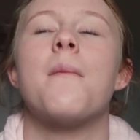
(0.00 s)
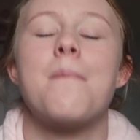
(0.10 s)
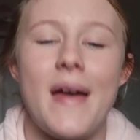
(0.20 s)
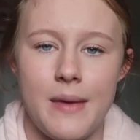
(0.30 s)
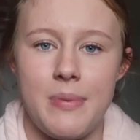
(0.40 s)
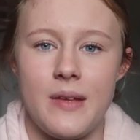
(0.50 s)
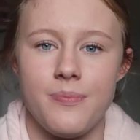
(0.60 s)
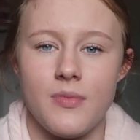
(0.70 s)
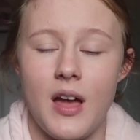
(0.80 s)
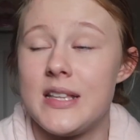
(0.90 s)
Maybe.
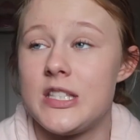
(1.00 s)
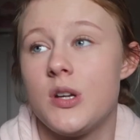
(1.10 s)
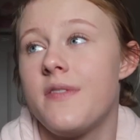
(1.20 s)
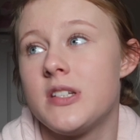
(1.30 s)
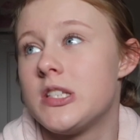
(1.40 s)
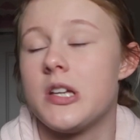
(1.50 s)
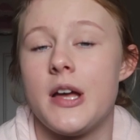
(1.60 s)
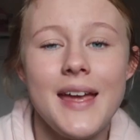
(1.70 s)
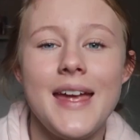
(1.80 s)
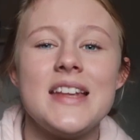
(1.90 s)
I still haven't
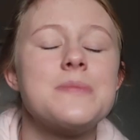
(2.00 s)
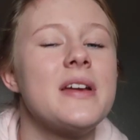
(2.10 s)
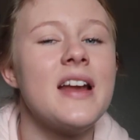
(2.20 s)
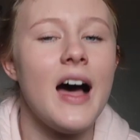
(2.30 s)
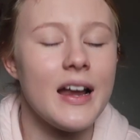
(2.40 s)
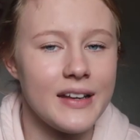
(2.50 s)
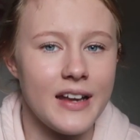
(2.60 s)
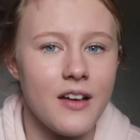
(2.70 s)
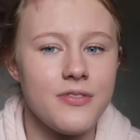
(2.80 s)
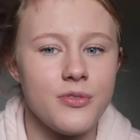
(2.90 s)
decided. It's been hard
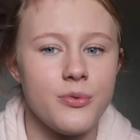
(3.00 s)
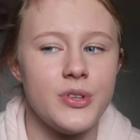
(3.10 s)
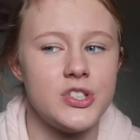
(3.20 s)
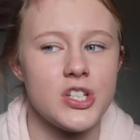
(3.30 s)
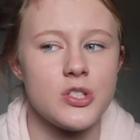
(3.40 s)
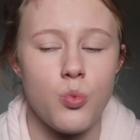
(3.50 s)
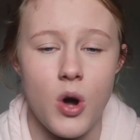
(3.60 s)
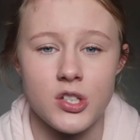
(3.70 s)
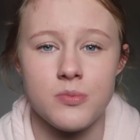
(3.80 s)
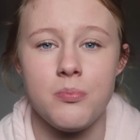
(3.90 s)
enough with just
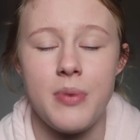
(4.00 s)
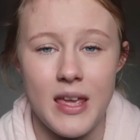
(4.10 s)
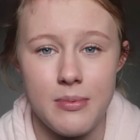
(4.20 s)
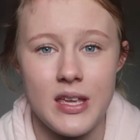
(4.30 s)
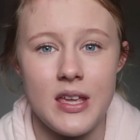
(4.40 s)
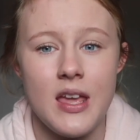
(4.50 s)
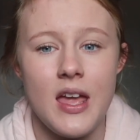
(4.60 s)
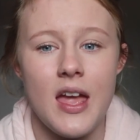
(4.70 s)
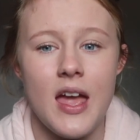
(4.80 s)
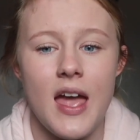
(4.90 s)
one baby,
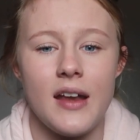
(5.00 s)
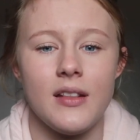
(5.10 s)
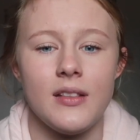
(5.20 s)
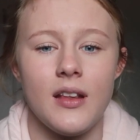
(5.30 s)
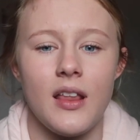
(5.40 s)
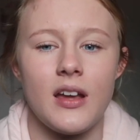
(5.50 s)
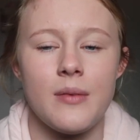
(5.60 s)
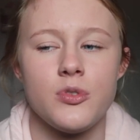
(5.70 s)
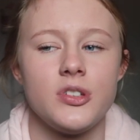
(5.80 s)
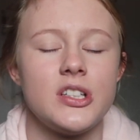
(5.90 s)
and like
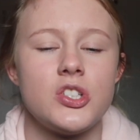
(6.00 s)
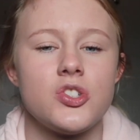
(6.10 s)
I'm already